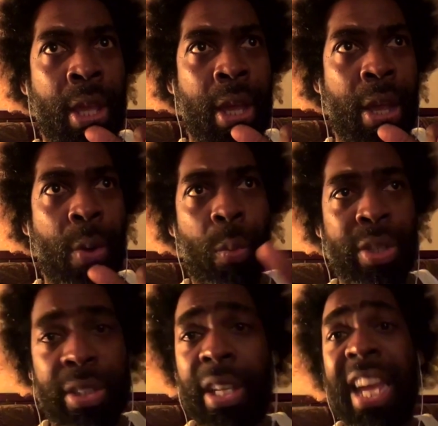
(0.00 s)
I
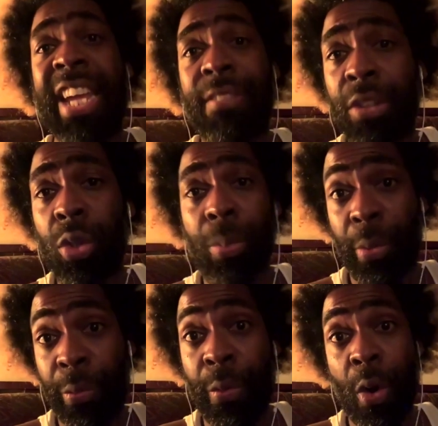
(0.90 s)
was able to
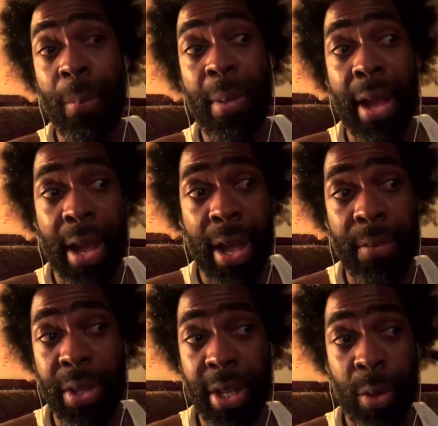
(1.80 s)
perform at
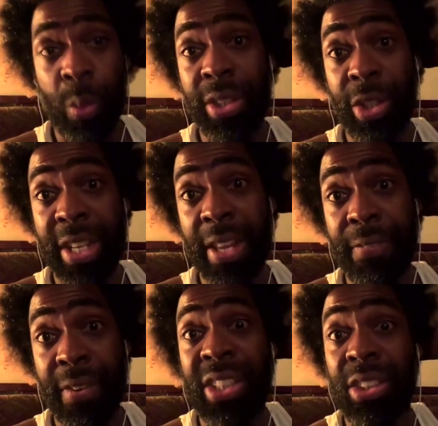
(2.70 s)
the Winter Jazz
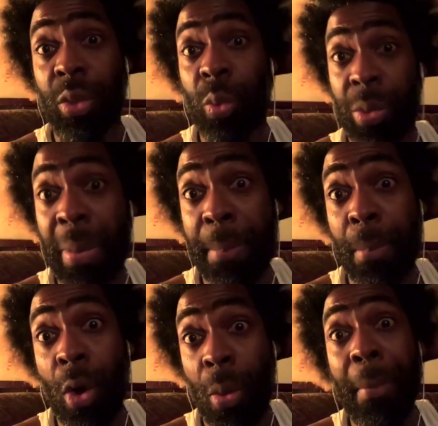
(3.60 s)
Fest with my
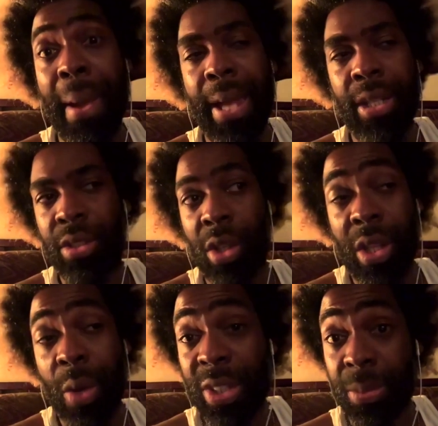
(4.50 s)
own band, so that
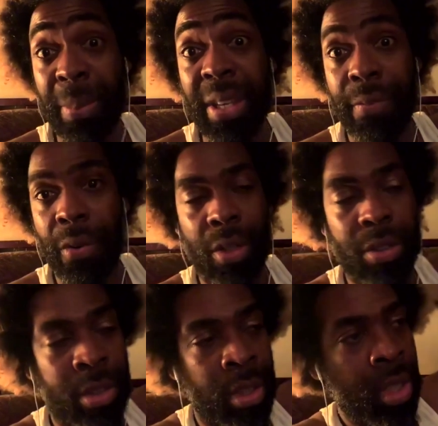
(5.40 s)
was big for us.
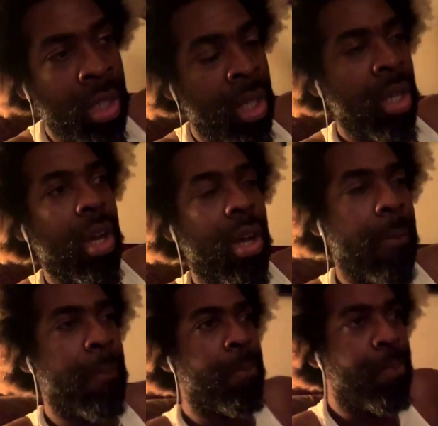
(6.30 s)

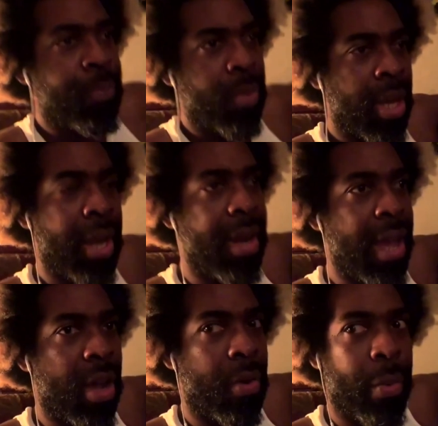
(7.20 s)
And
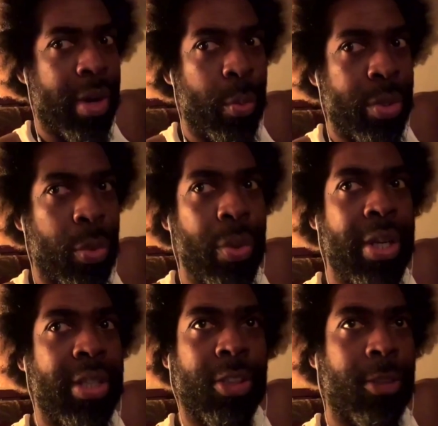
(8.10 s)
now what we're doing
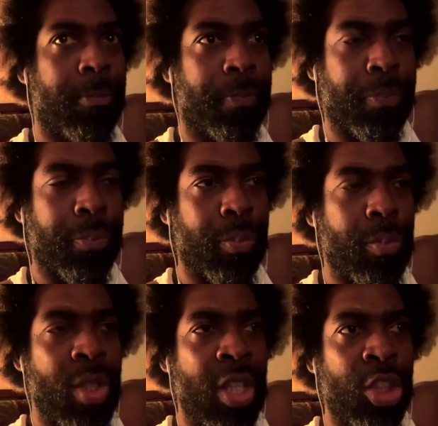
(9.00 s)
is
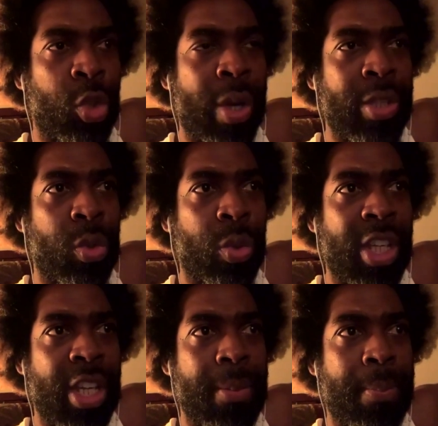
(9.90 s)
trying to
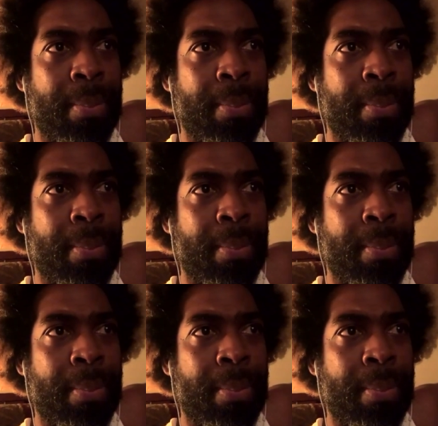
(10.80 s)
keep